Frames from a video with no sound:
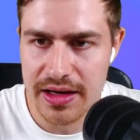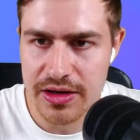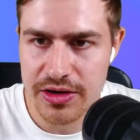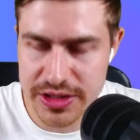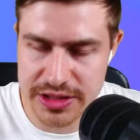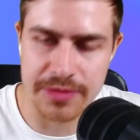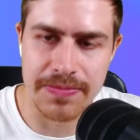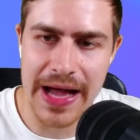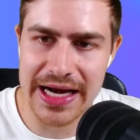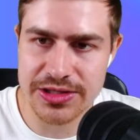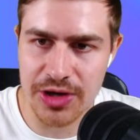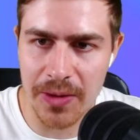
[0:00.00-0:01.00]
Crystal
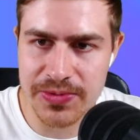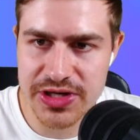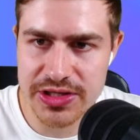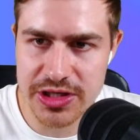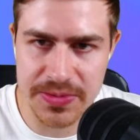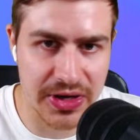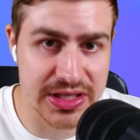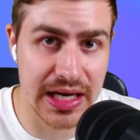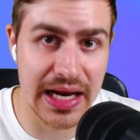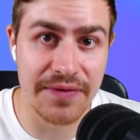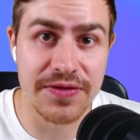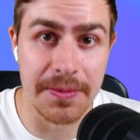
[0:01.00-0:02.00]
Palace options just because I
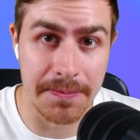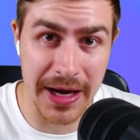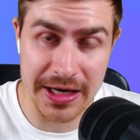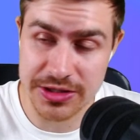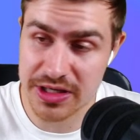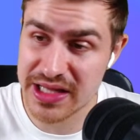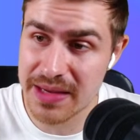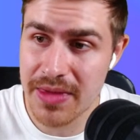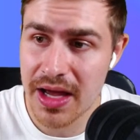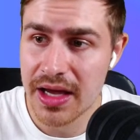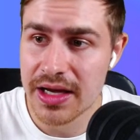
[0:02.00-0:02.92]
love the punt on them.